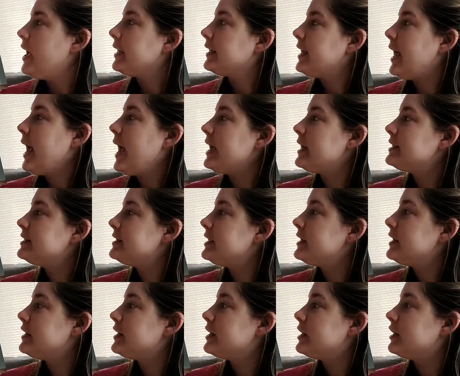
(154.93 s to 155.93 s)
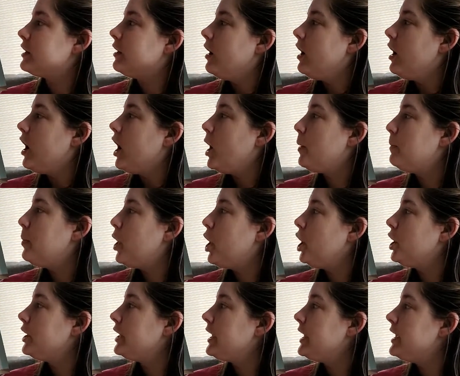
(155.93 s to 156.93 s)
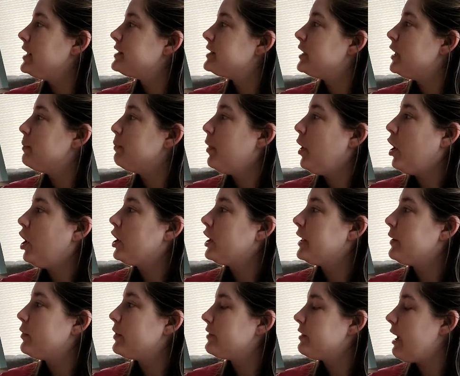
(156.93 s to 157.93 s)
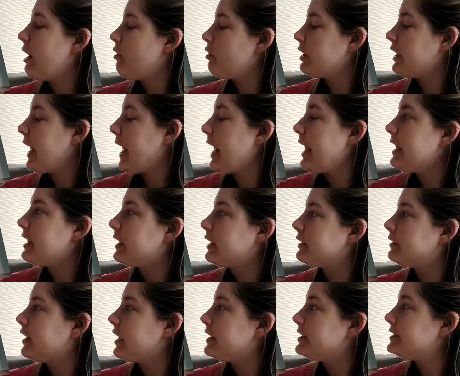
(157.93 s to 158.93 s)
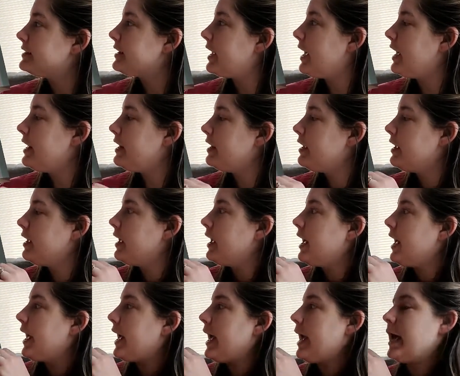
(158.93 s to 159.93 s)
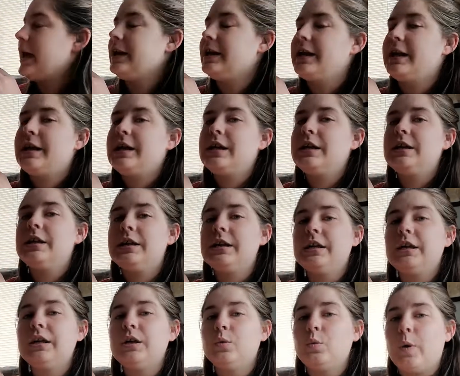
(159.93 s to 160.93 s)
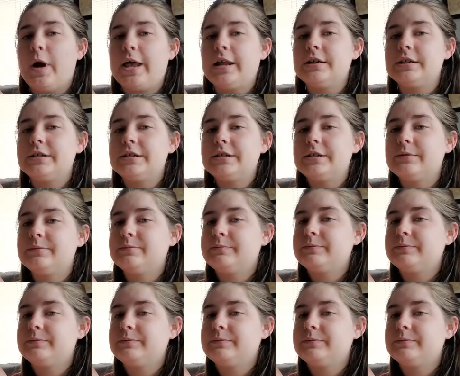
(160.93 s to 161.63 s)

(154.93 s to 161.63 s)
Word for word: Cake's here! A party isn't a party without cake, they said. And in he went.